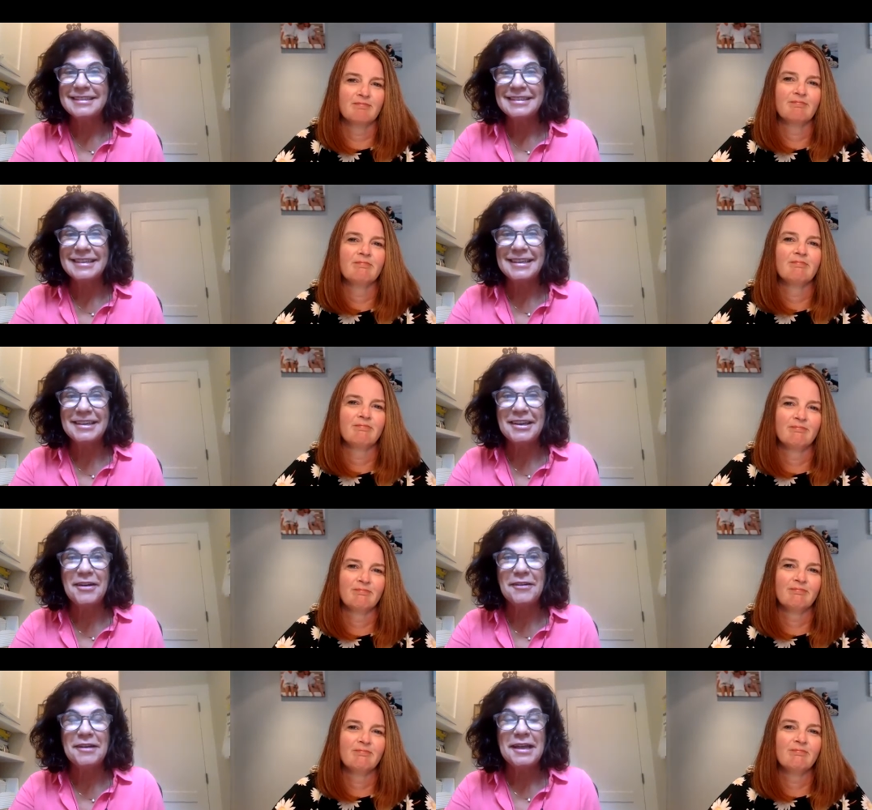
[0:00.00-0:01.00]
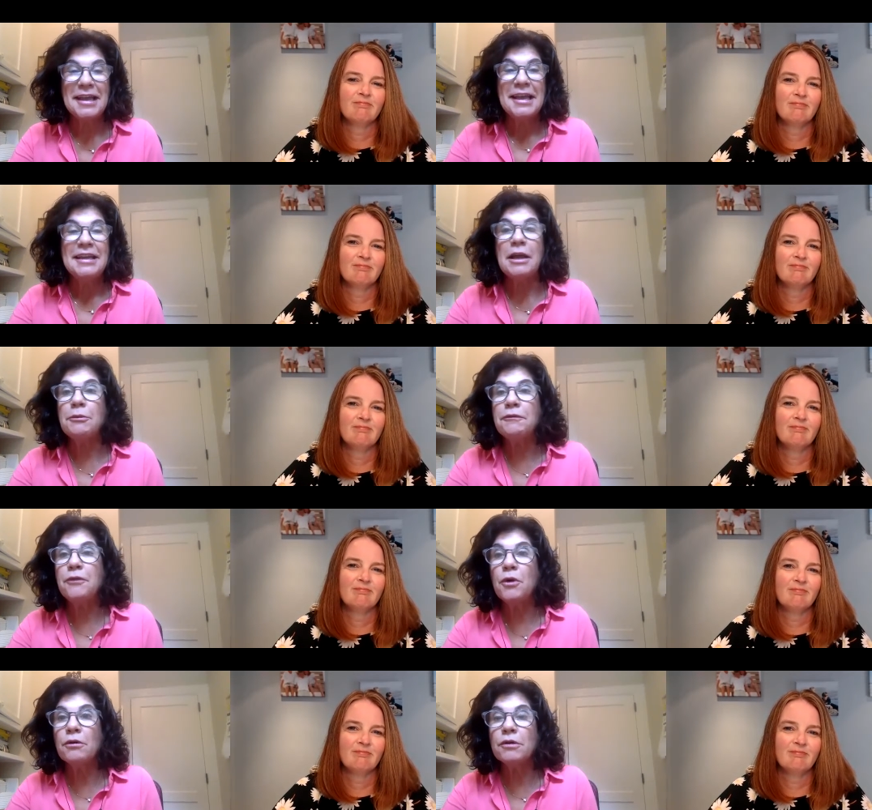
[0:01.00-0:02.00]
Speaker 1: There you go. Number
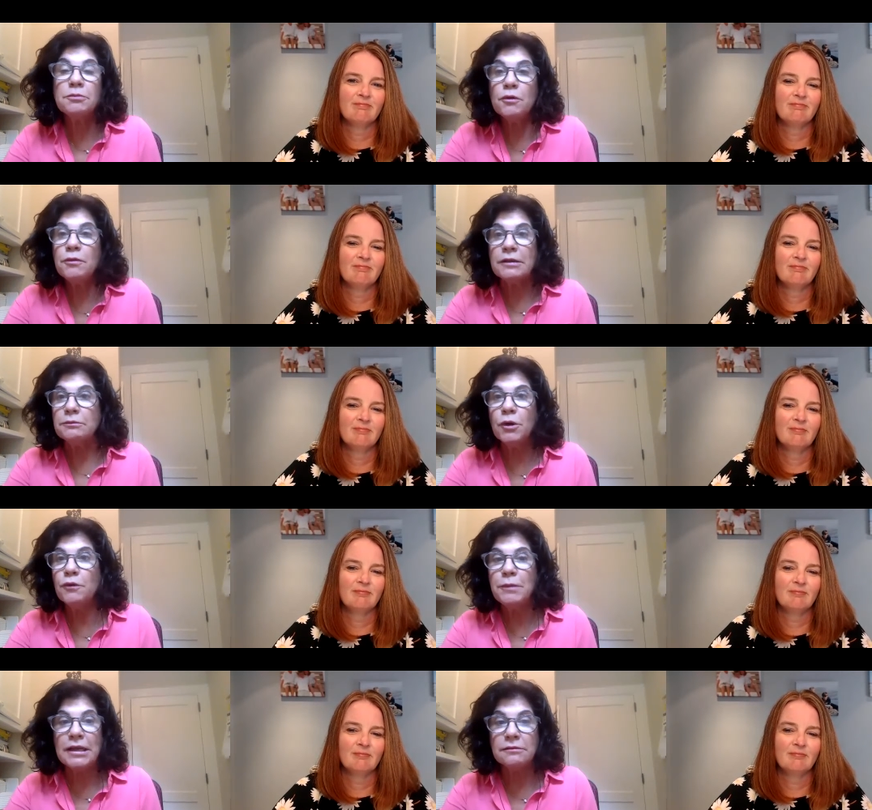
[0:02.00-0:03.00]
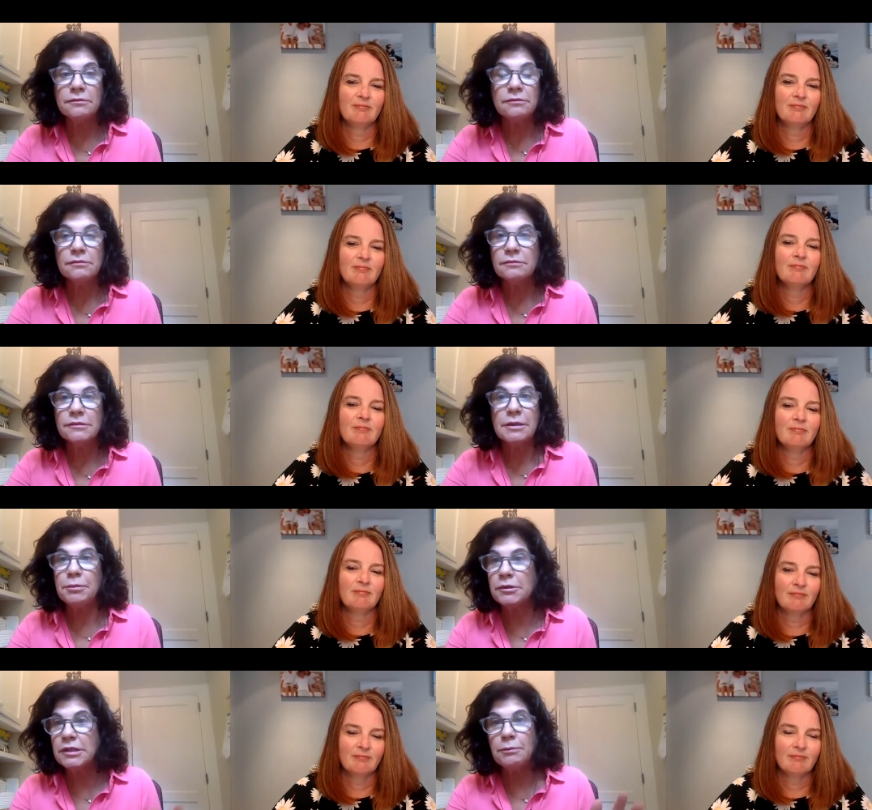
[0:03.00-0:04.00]
four is movement. Movement.
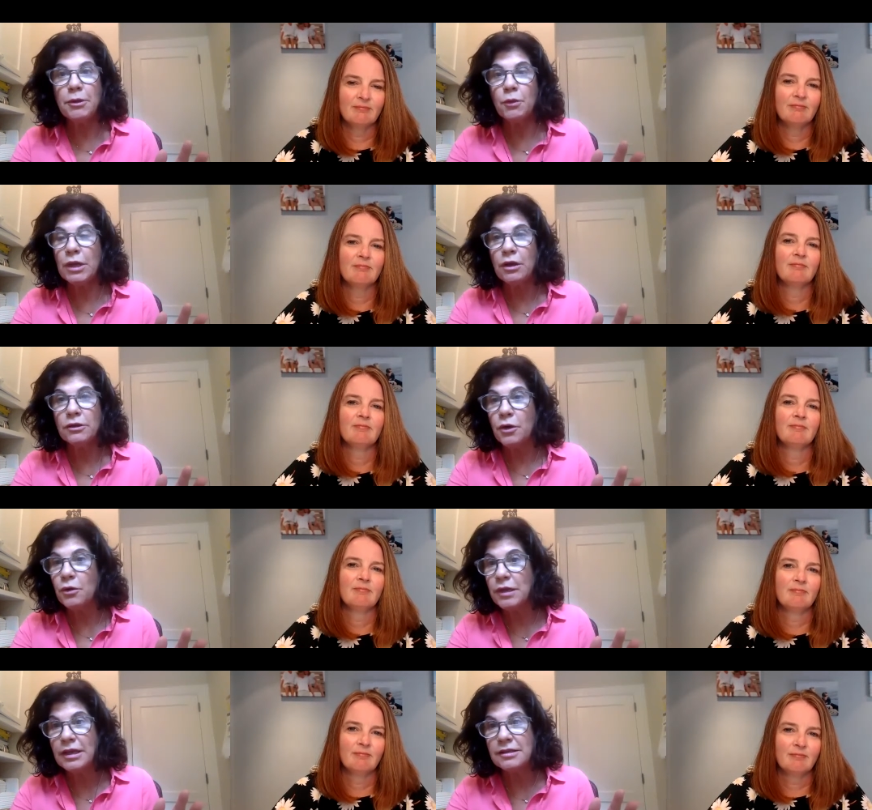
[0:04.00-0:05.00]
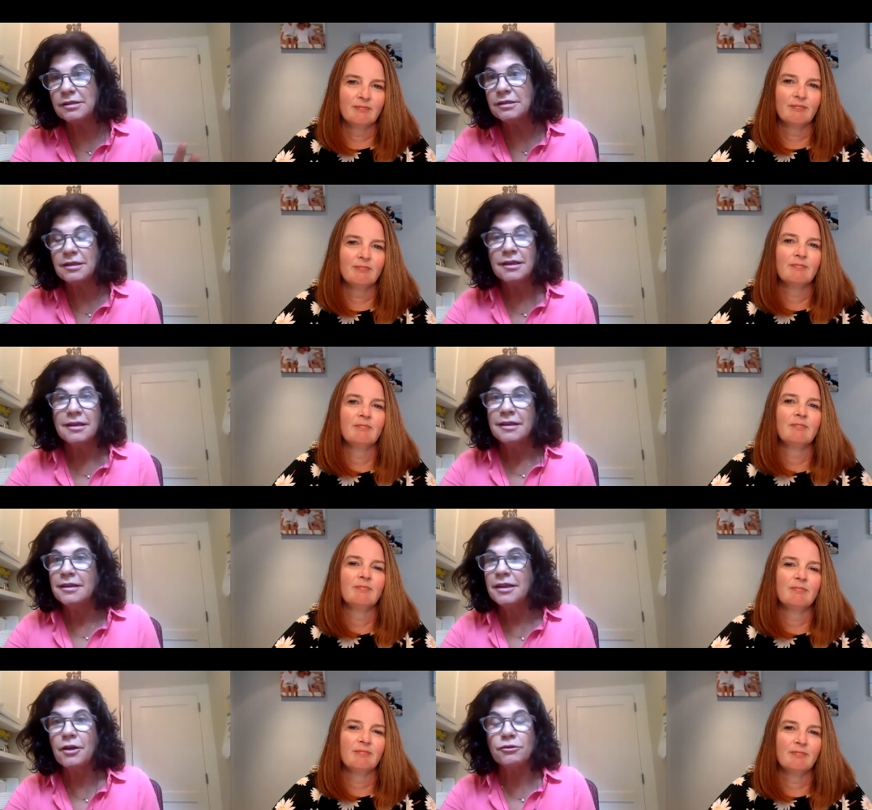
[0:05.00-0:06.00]
Simple, simple. We all know this.
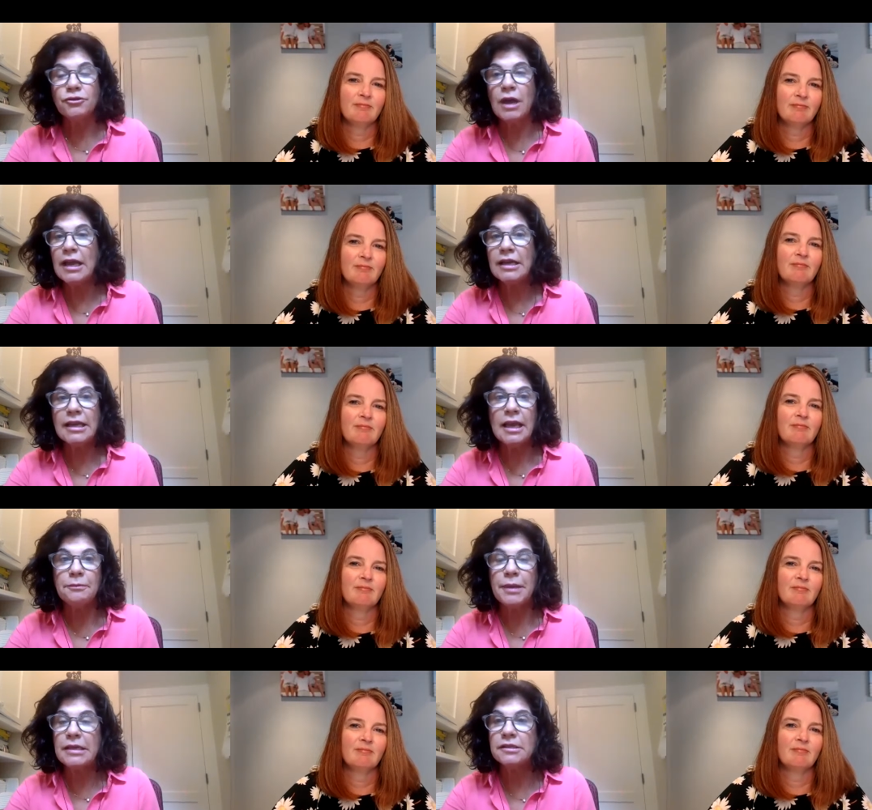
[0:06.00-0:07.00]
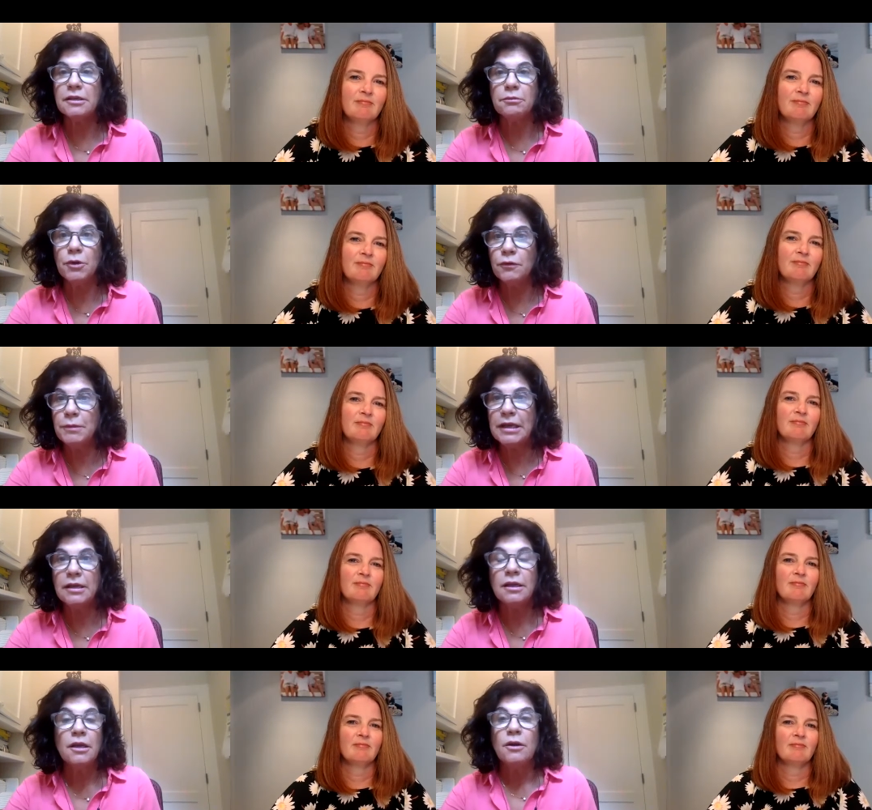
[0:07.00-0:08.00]
You know, trying to get basic
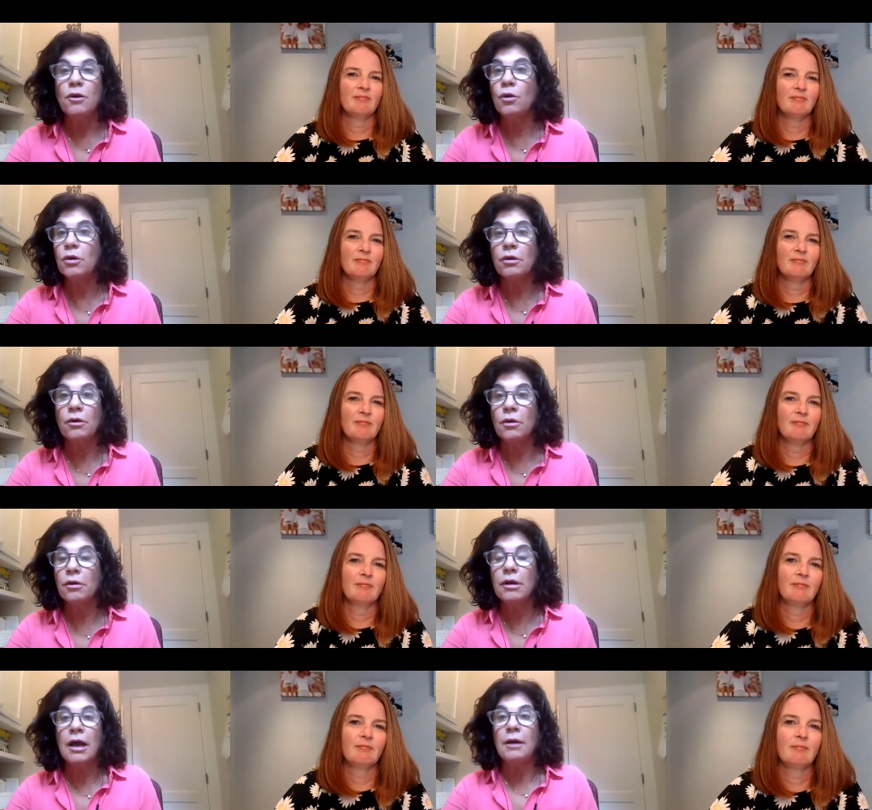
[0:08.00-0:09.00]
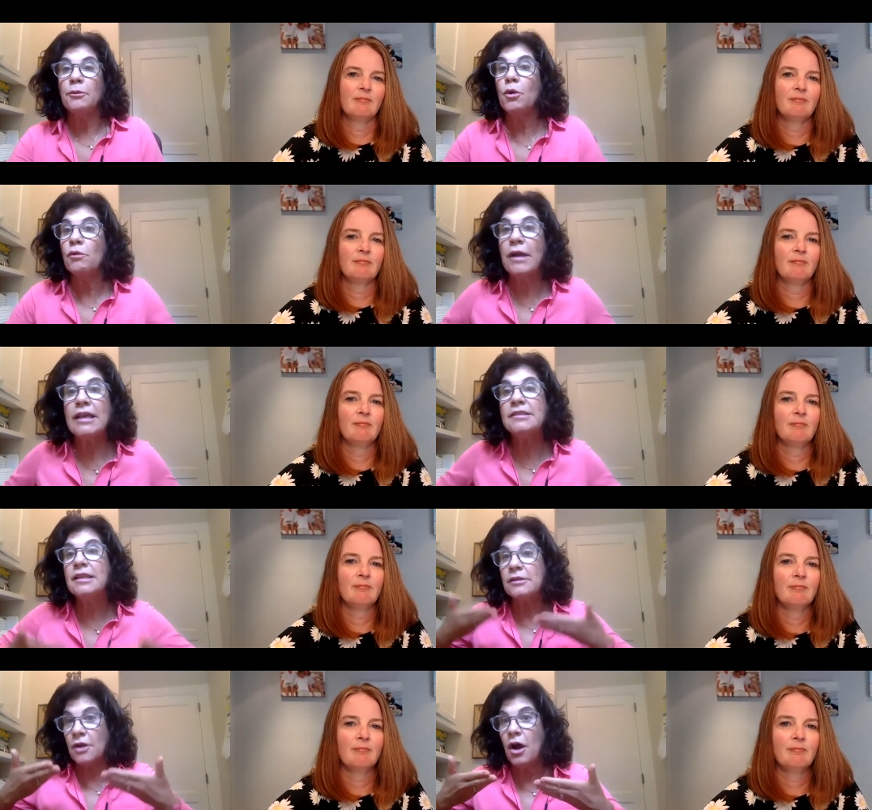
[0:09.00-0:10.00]
movement or or um, or raise
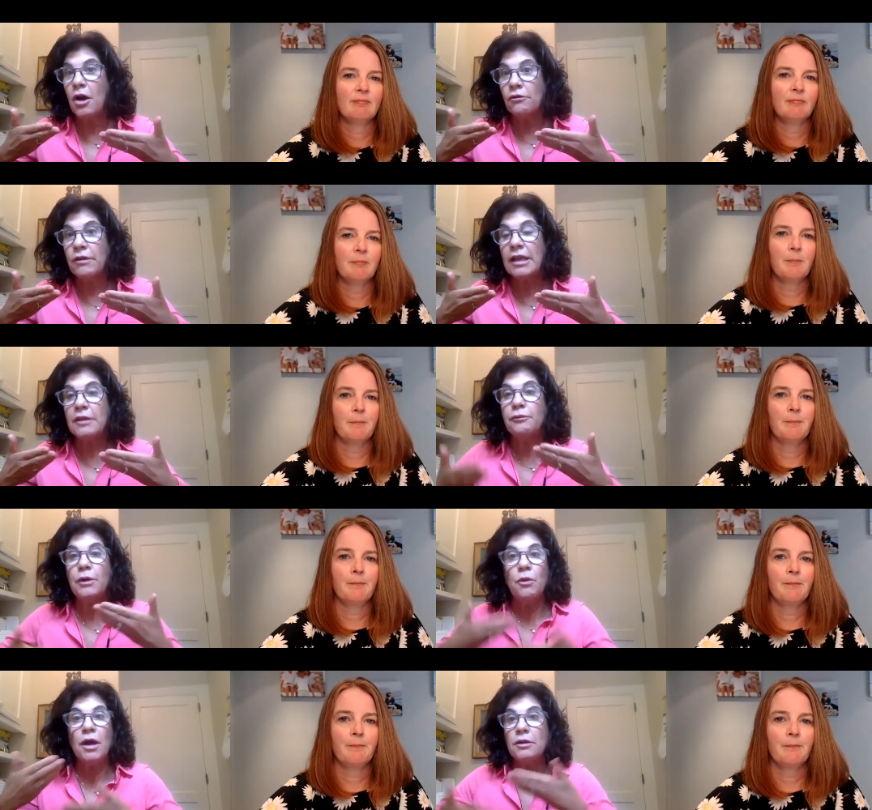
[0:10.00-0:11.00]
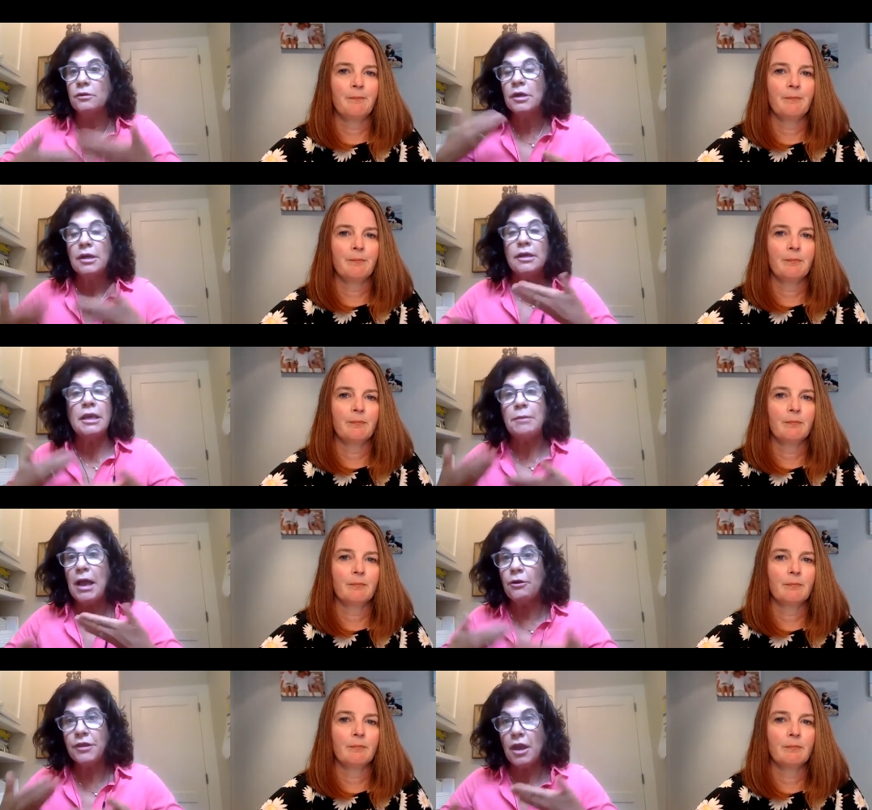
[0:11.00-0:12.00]
the, the heart rate if we want to keep a healthy